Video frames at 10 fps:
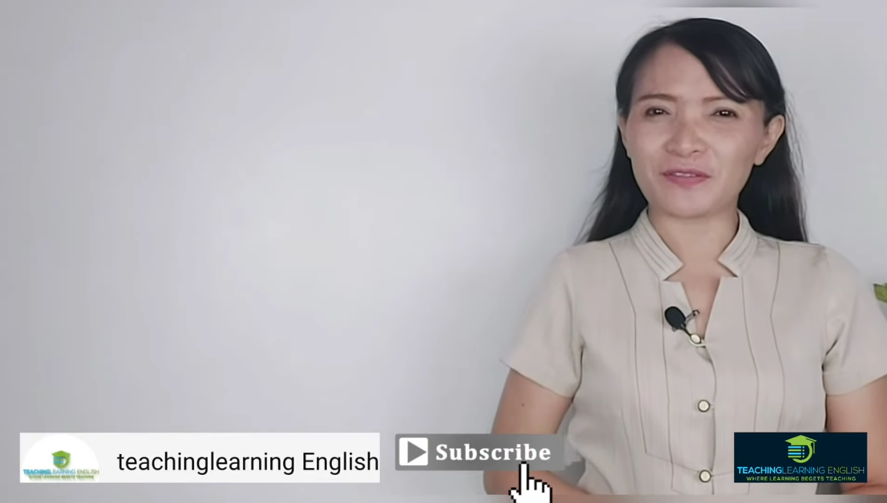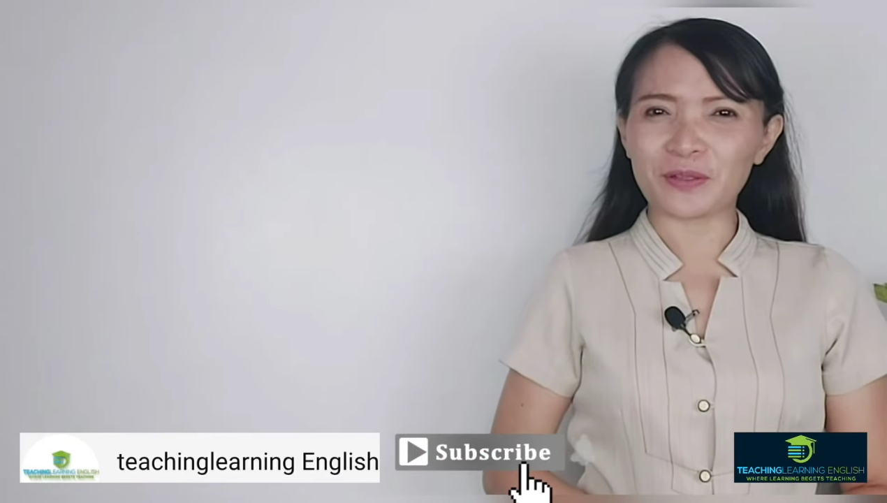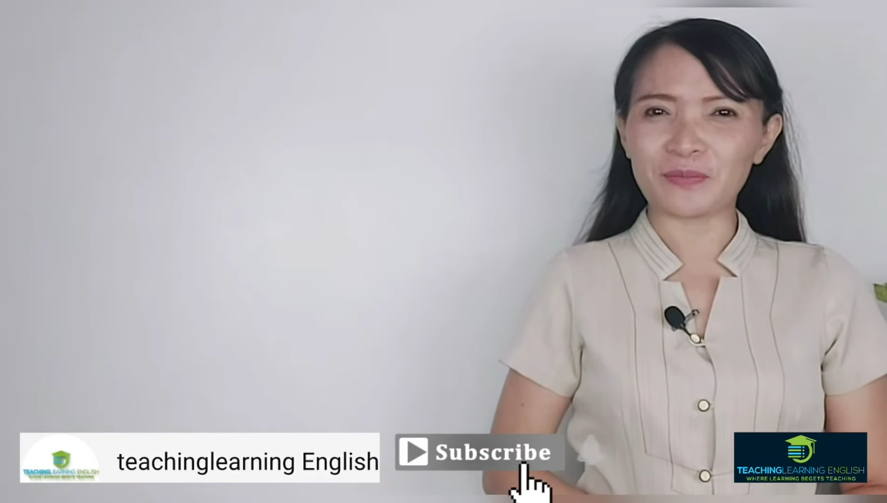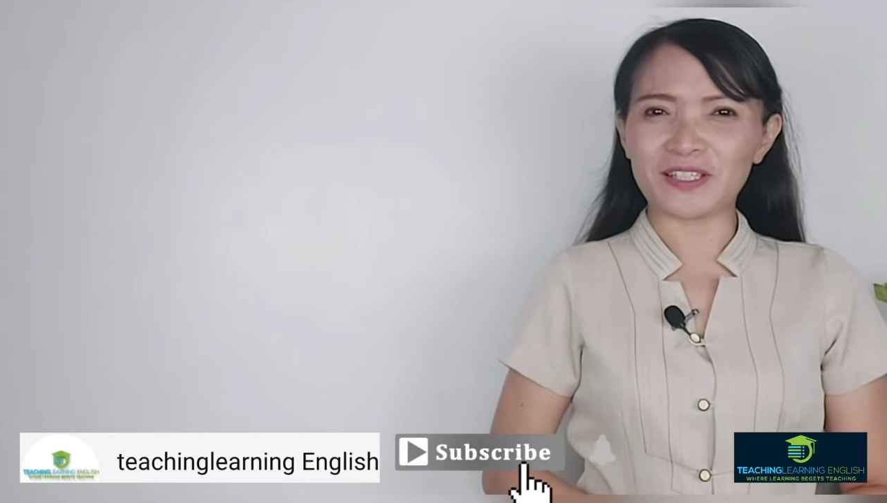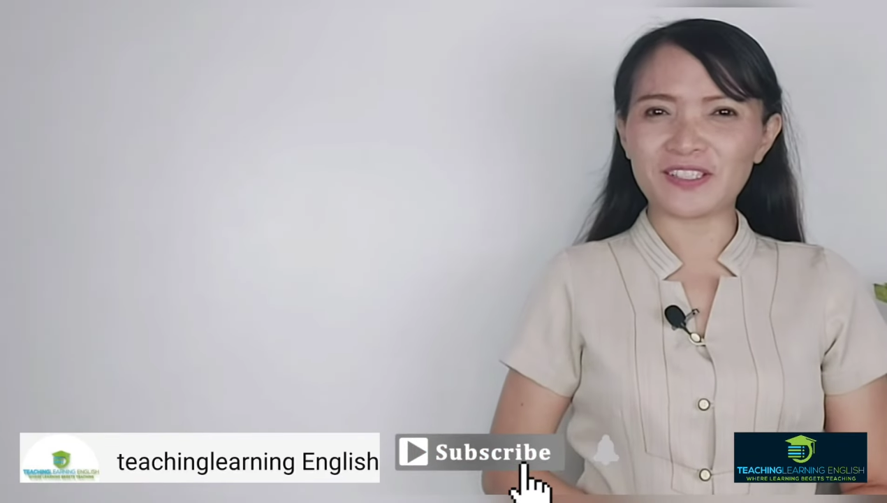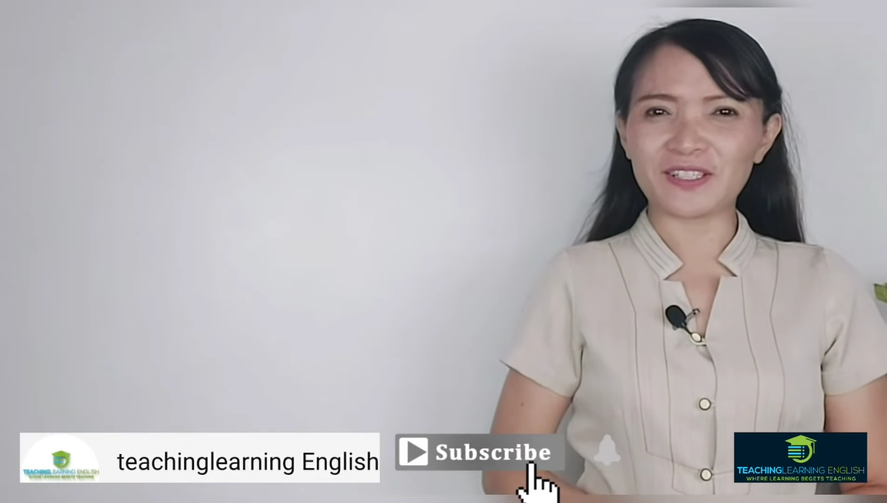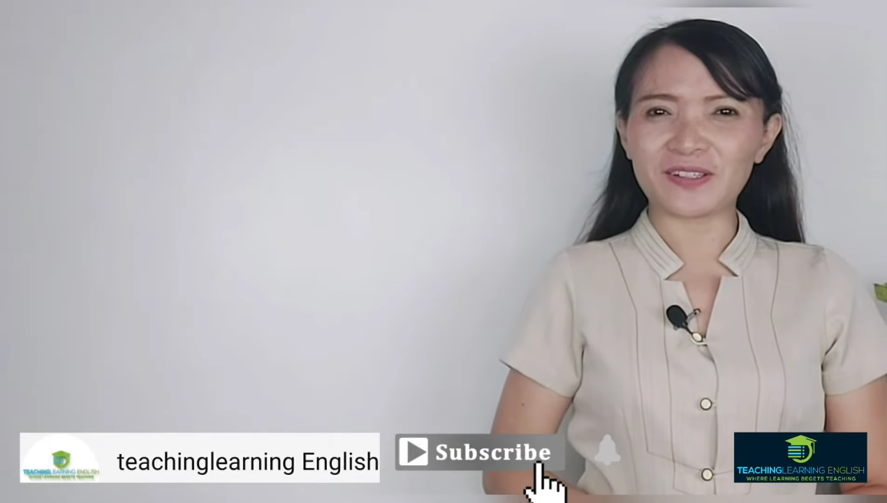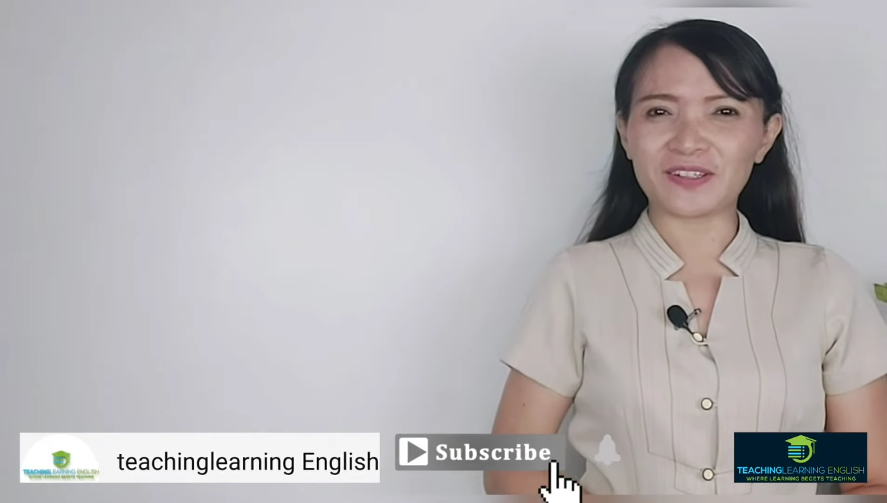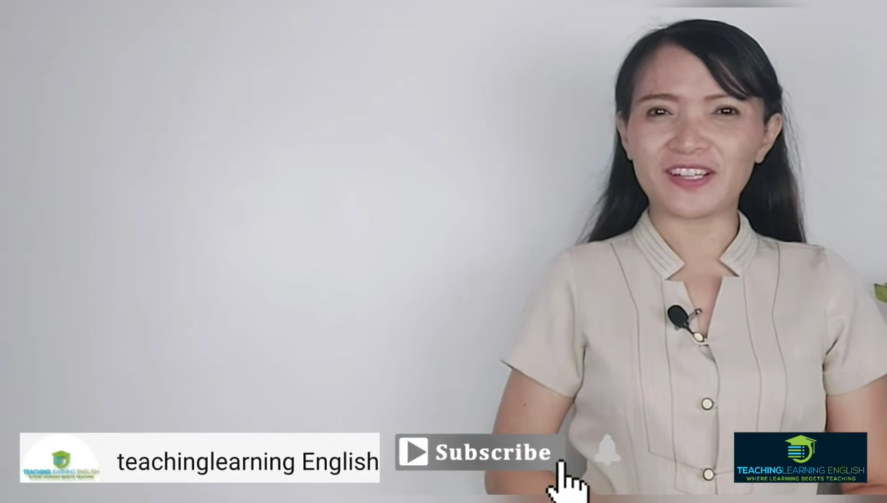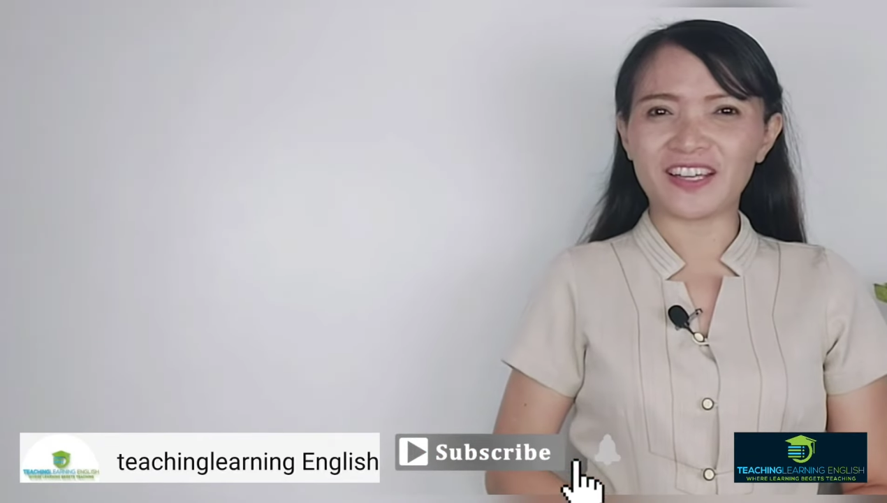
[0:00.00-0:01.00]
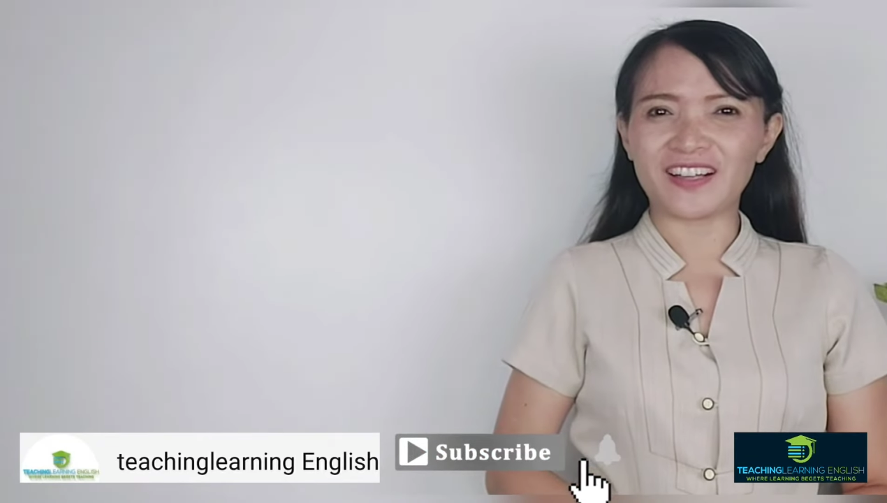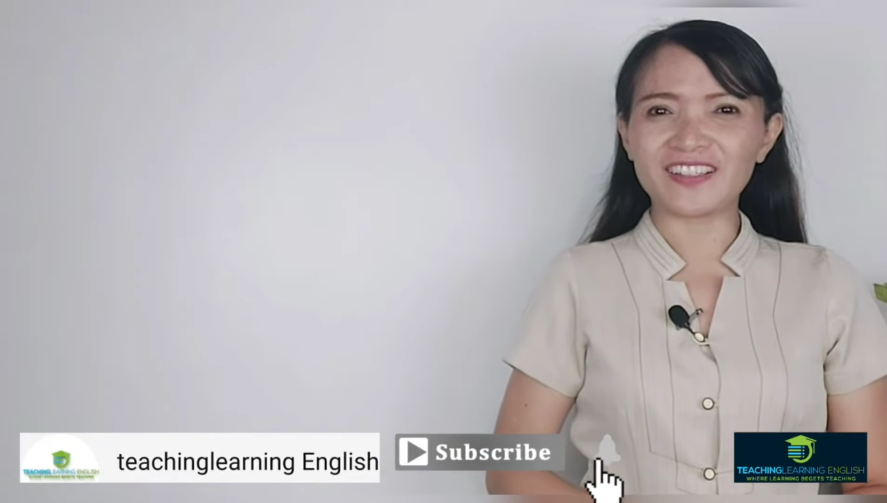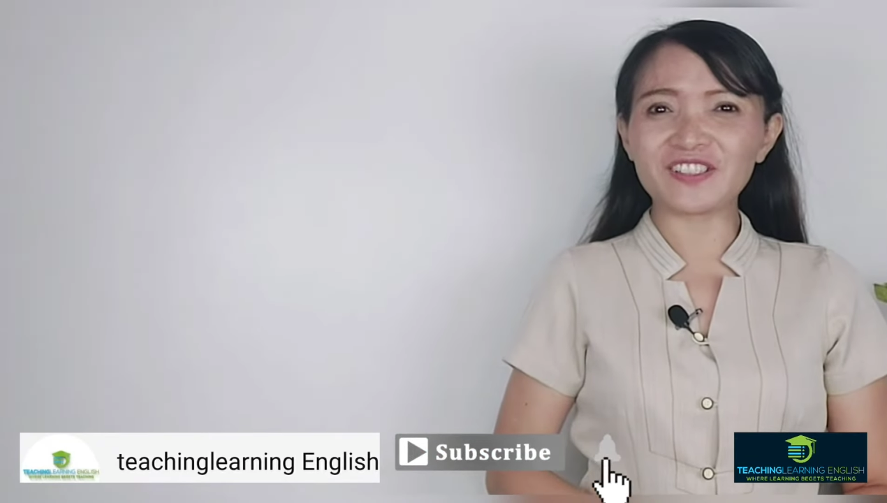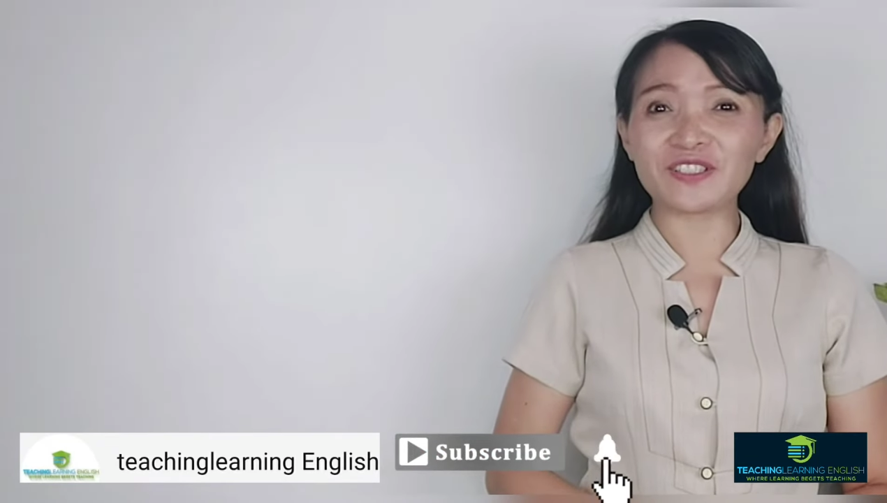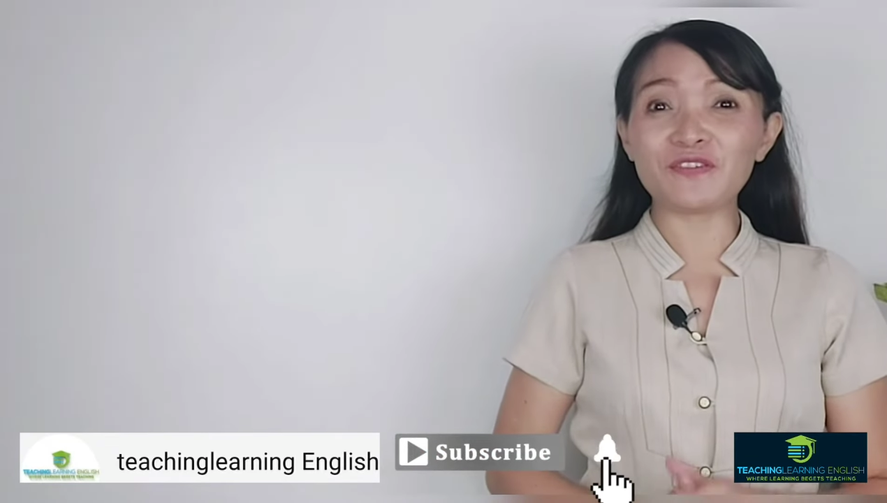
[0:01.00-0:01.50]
from Teaching Learning English.